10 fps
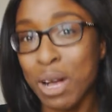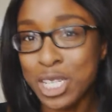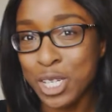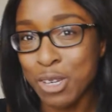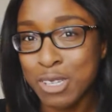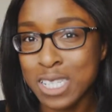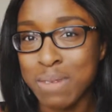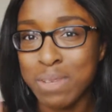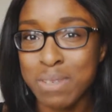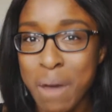much you use
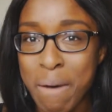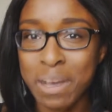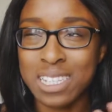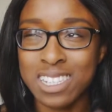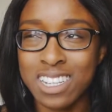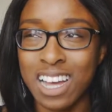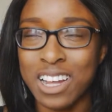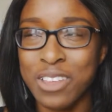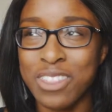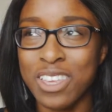them as well. I
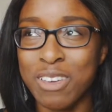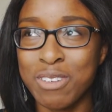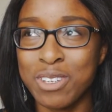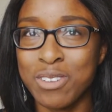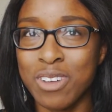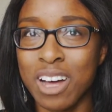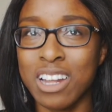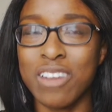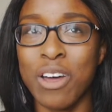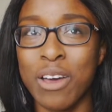don't think you should,
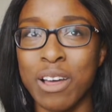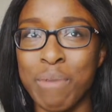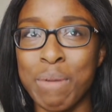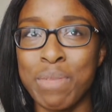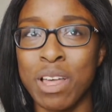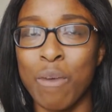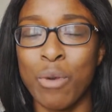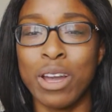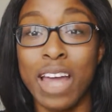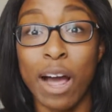I don't know, maybe the
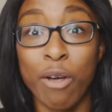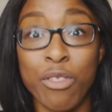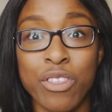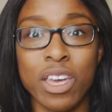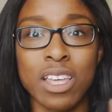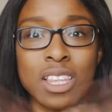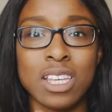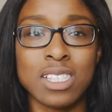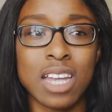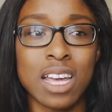word healthy
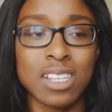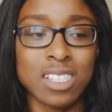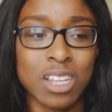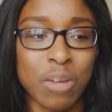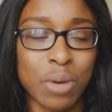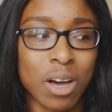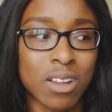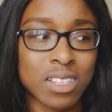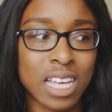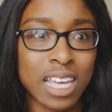these days, you know, we
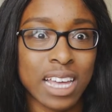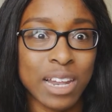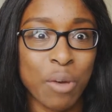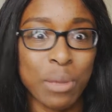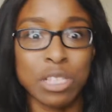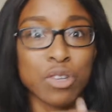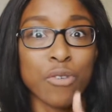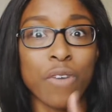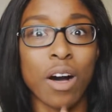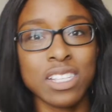kind of take it a little bit
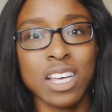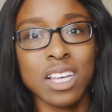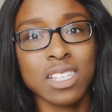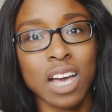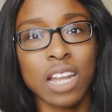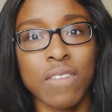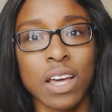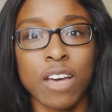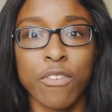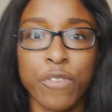too far. This is kind of
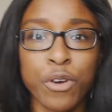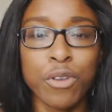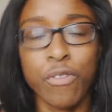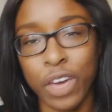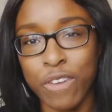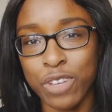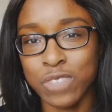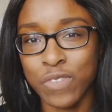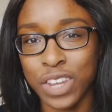like a food favourites